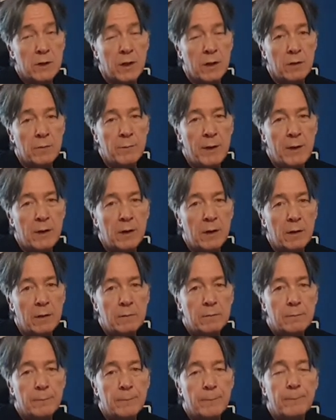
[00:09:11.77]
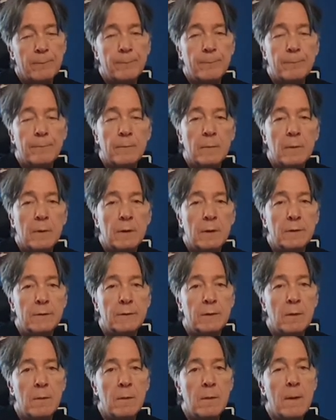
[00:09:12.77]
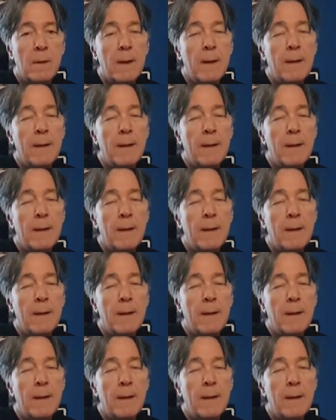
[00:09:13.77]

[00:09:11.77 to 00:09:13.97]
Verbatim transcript: kilometer or so,